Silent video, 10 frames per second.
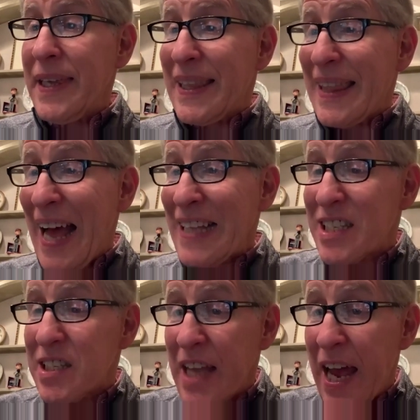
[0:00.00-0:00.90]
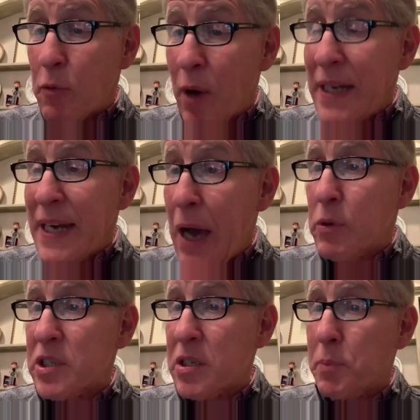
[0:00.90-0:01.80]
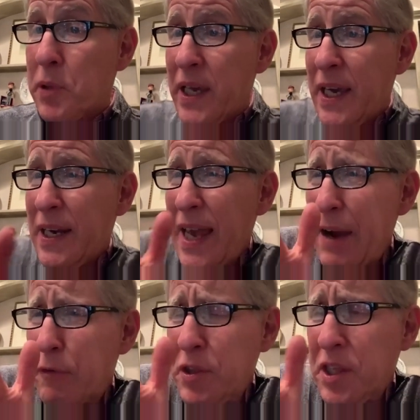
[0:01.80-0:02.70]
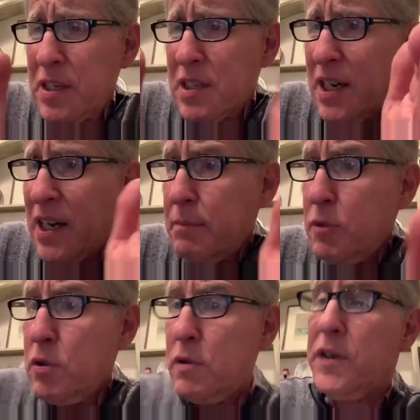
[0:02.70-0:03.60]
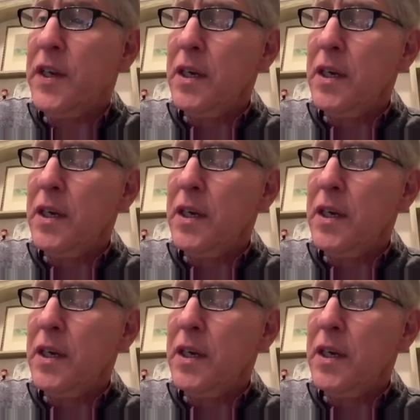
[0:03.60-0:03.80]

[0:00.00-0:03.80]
think that right now is the plan. Everything's gonna move.